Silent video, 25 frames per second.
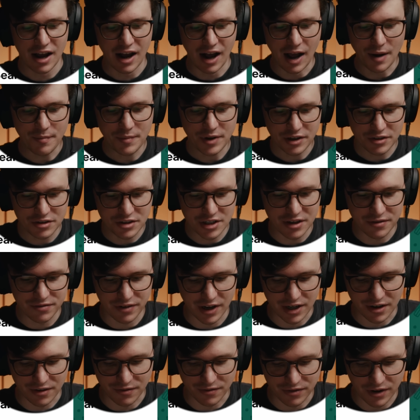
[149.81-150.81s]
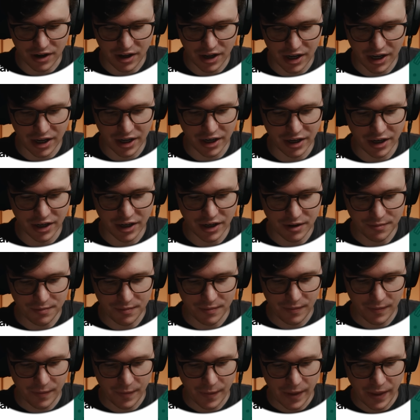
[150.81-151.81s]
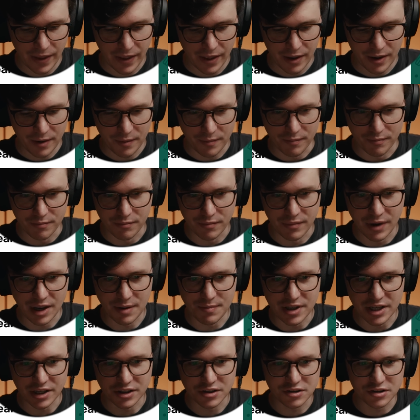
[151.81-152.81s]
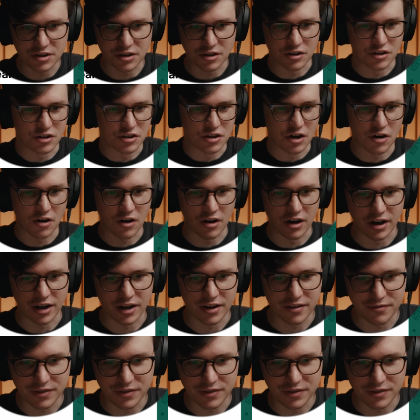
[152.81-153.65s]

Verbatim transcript: I'm going to see if I can find maybe a Sundara.